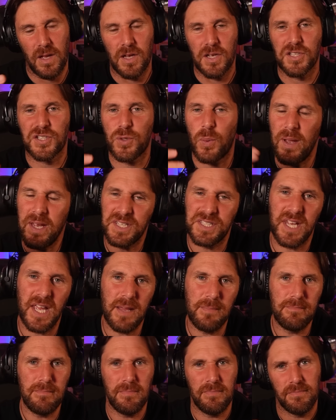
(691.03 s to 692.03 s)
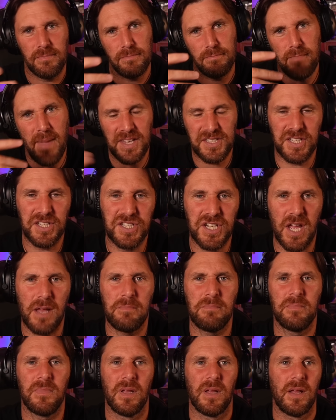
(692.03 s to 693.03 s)
tweet him message
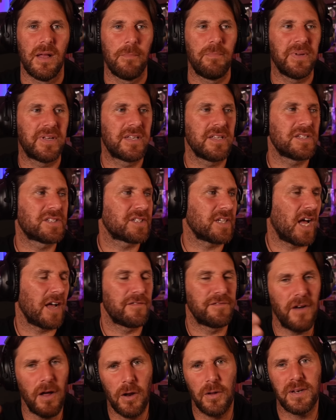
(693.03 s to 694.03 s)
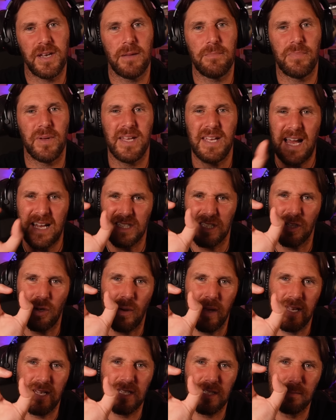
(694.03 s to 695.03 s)
him because I followed him, but he hasn't got
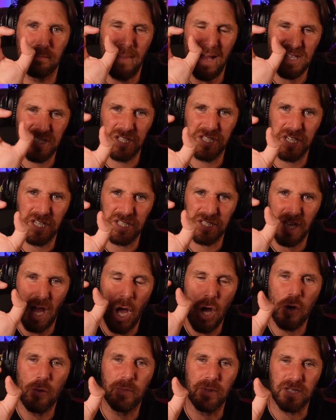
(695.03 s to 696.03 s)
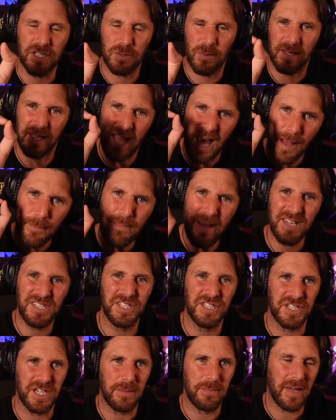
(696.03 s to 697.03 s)
his messages open, so I can't
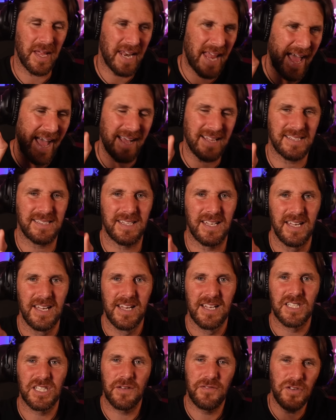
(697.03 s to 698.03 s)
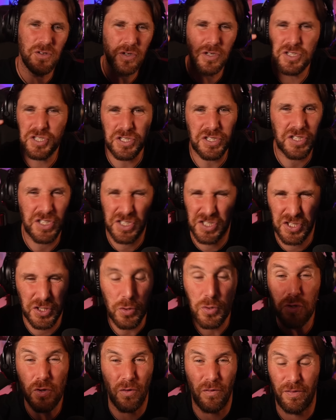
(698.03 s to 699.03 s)
message him and ask. So if you could just do
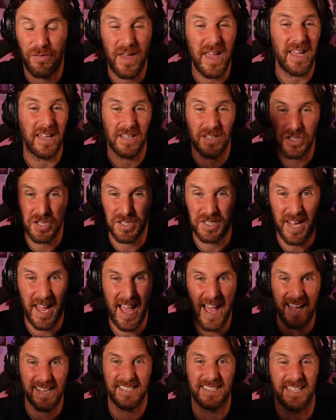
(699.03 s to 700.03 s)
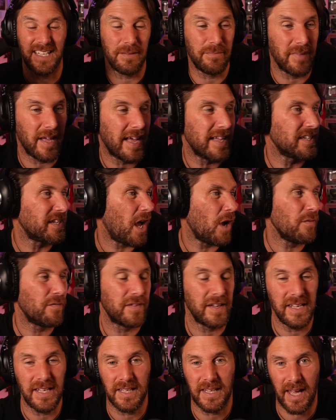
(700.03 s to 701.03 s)
your thing and just ask him, and
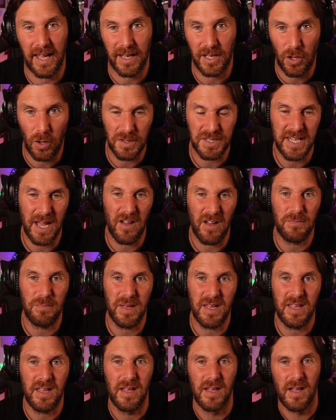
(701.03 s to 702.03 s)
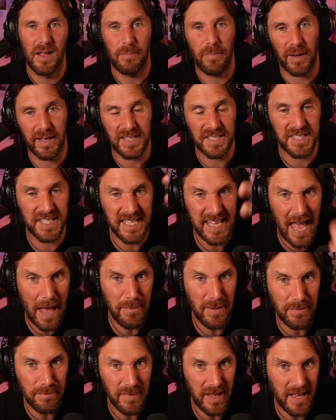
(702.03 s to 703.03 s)
hopefully he can get in contact with me by
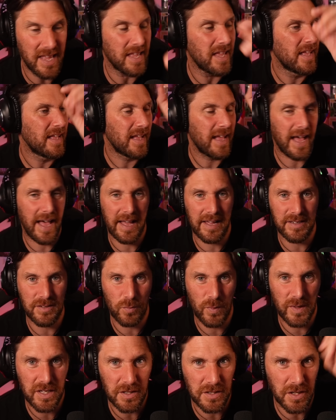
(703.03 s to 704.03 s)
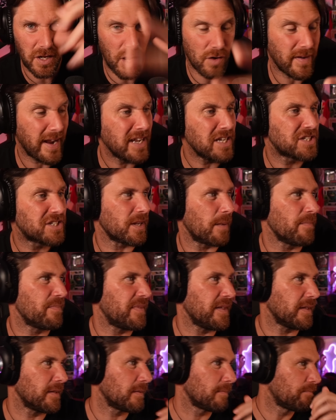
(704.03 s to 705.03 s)
DMing me, and we can arrange
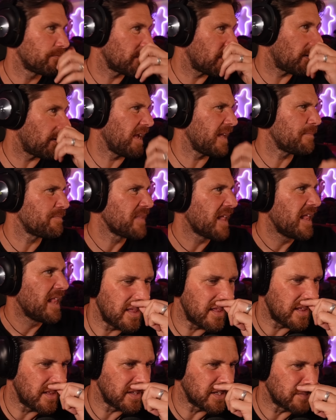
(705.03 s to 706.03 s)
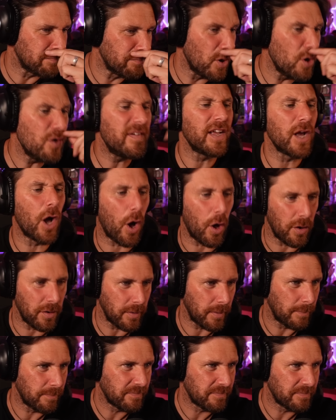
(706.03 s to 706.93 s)
something. All right. Moving on.